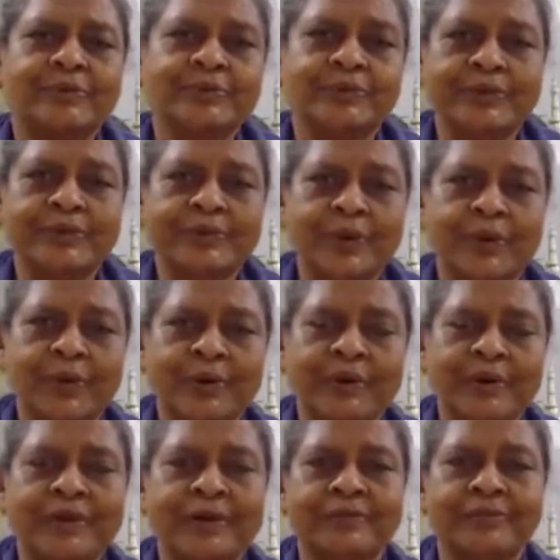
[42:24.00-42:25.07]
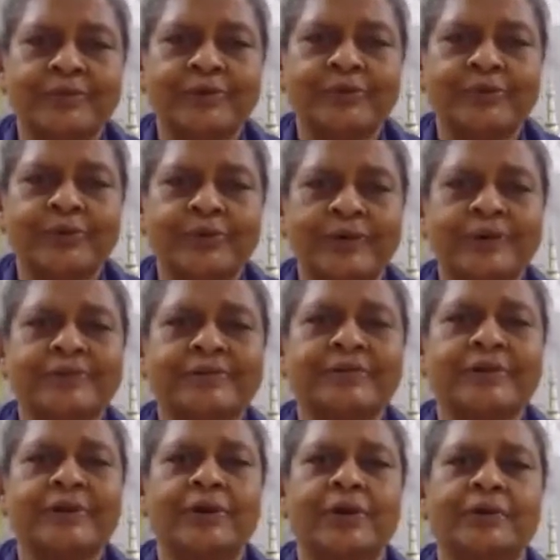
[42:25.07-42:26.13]
to be talking a few words
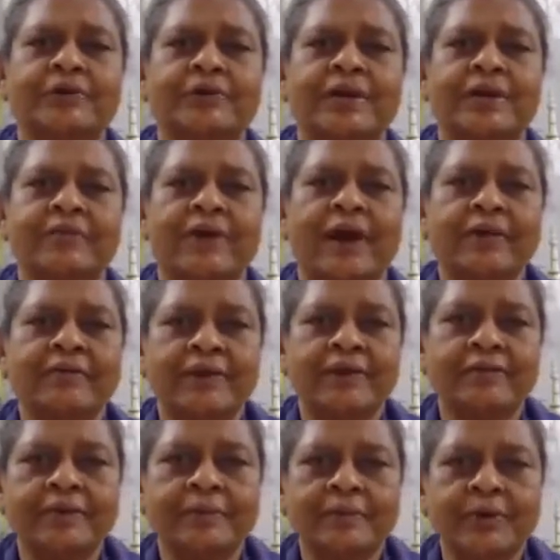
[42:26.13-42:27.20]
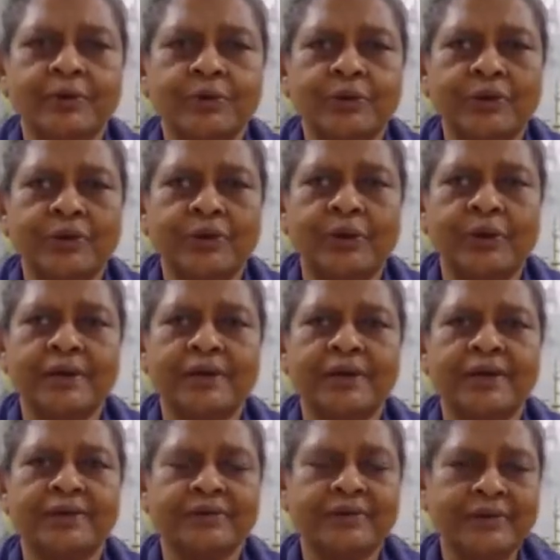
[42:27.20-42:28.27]
on the revival of the Bhikkhuni
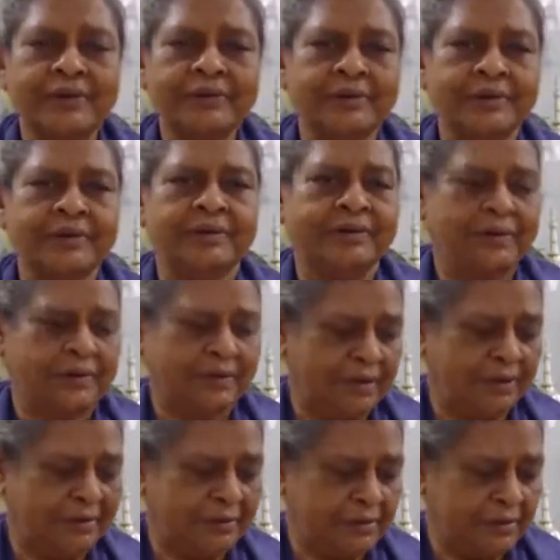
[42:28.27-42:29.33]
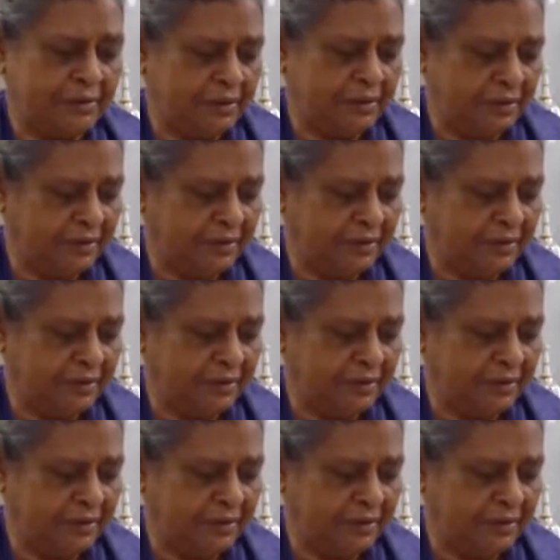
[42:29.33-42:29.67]
ordination in